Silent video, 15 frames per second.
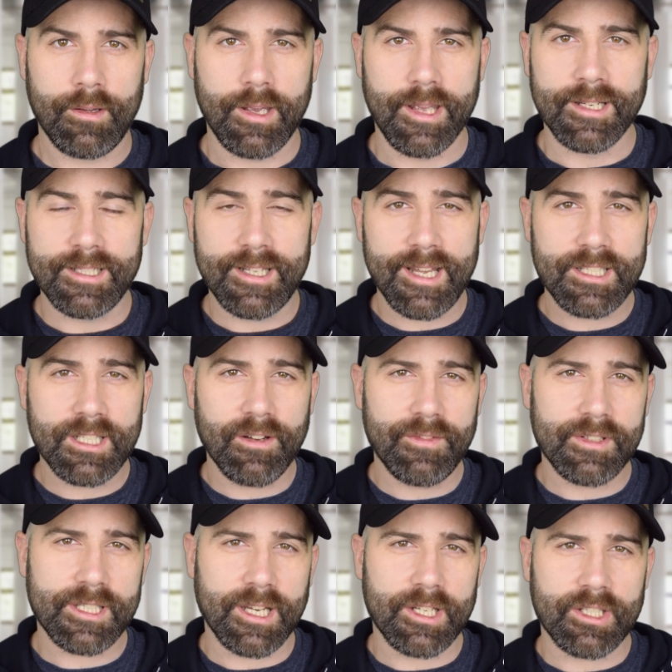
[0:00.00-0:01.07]
In today's
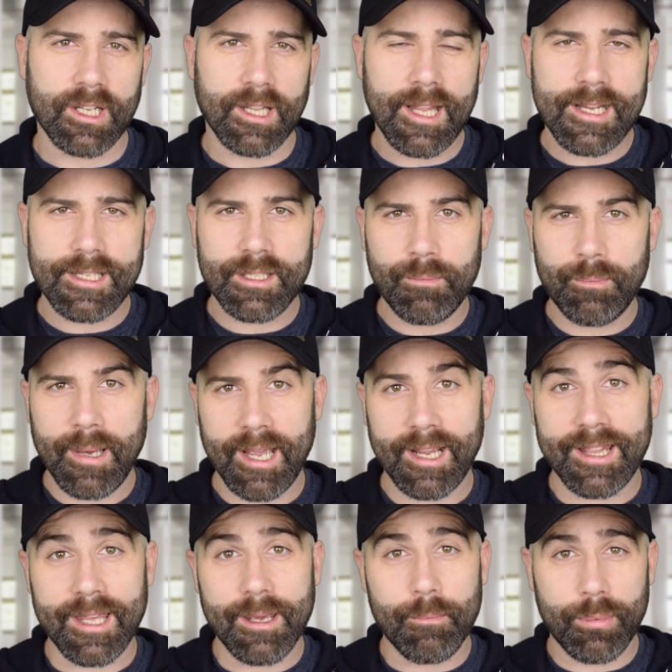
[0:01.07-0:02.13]
conversation, let's
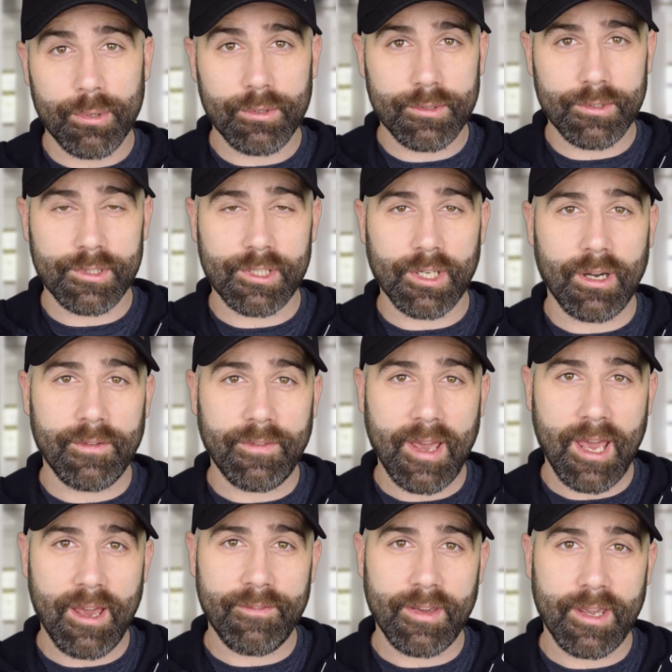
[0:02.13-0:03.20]
unpack the importance of
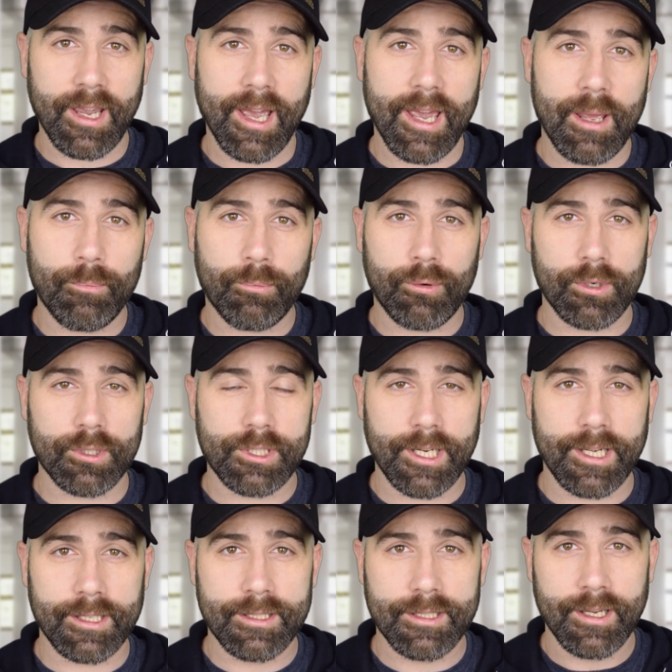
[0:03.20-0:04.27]
having a
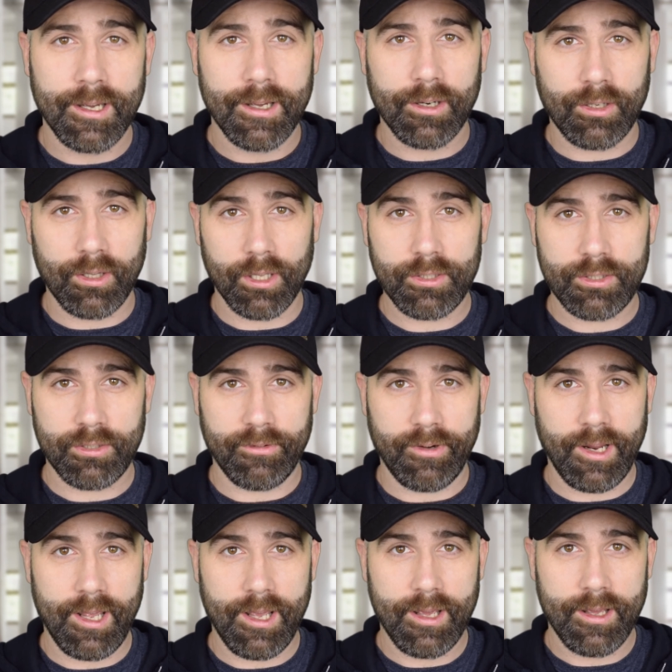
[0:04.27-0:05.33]
project glossary.